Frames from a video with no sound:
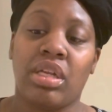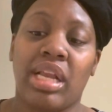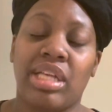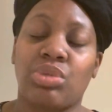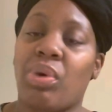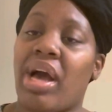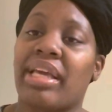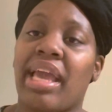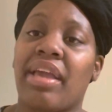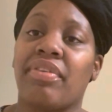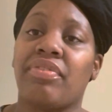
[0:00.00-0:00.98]
That's why I
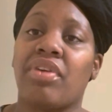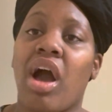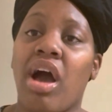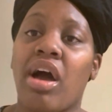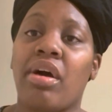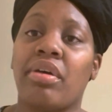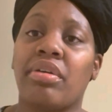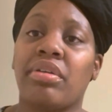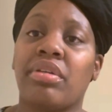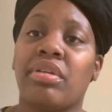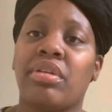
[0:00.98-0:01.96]
gave God
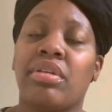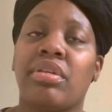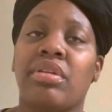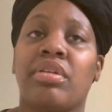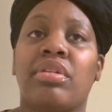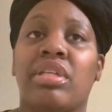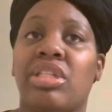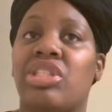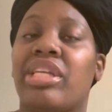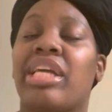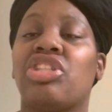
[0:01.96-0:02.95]
the
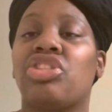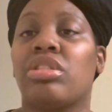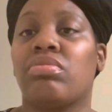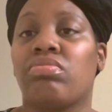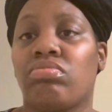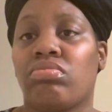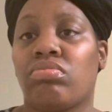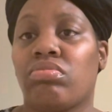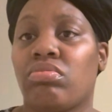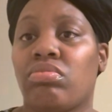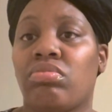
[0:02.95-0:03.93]
attention,
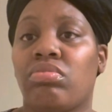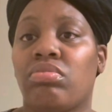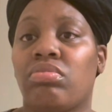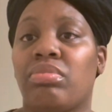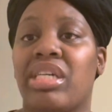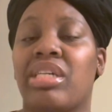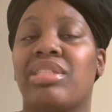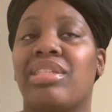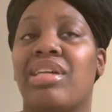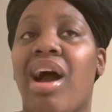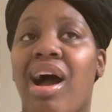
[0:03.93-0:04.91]
because
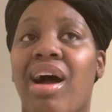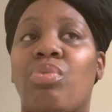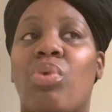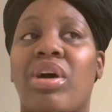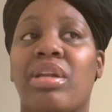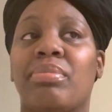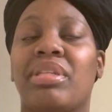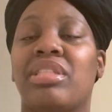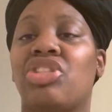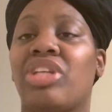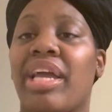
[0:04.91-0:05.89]
God wanted me
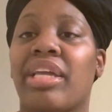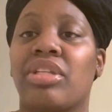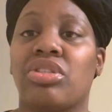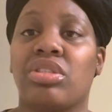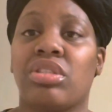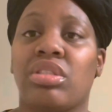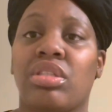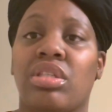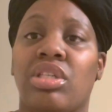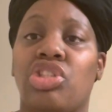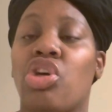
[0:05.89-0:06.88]
to change.
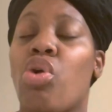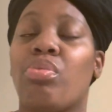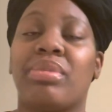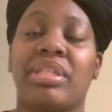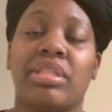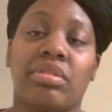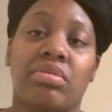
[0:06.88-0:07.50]
He told me,